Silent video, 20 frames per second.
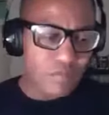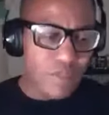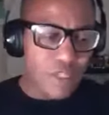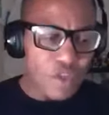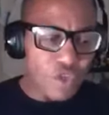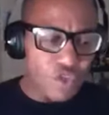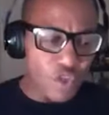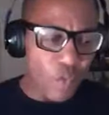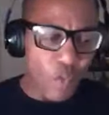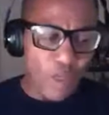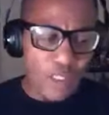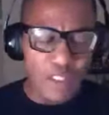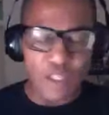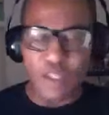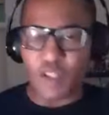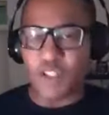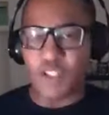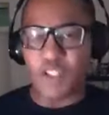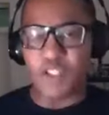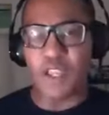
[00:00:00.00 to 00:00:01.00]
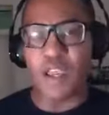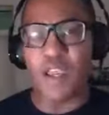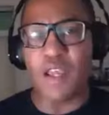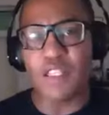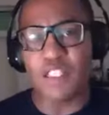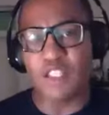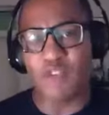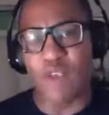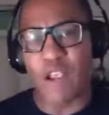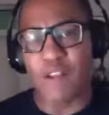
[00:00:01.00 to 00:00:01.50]
So what are the concerns
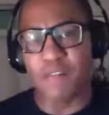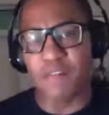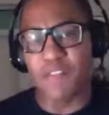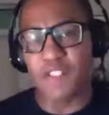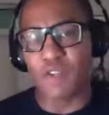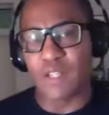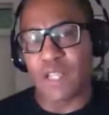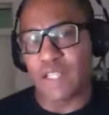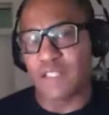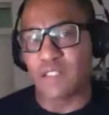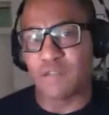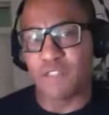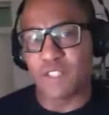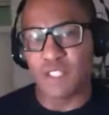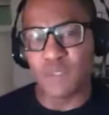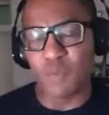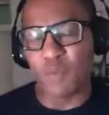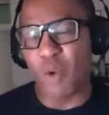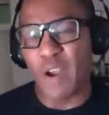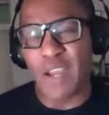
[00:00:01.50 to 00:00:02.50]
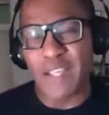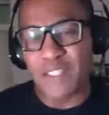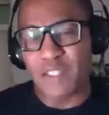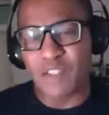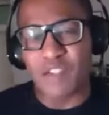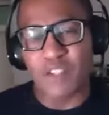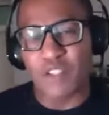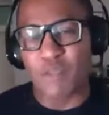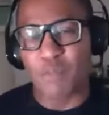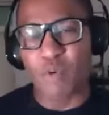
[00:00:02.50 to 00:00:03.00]
around physical activity? Why is it such
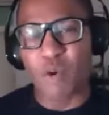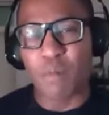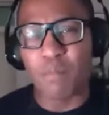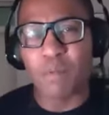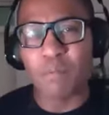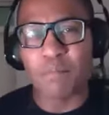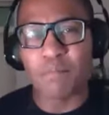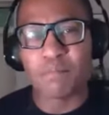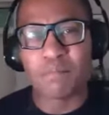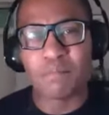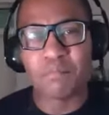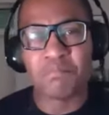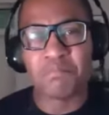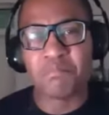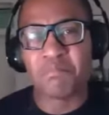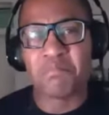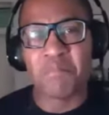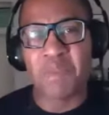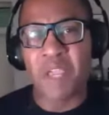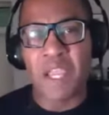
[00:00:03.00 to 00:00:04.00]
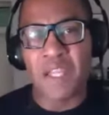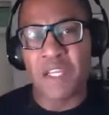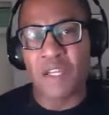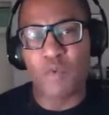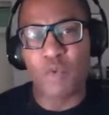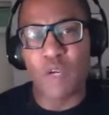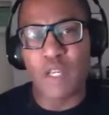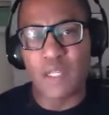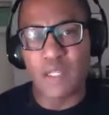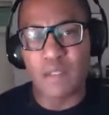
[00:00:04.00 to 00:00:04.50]
a problem
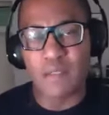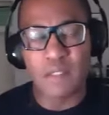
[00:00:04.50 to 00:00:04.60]
anyway?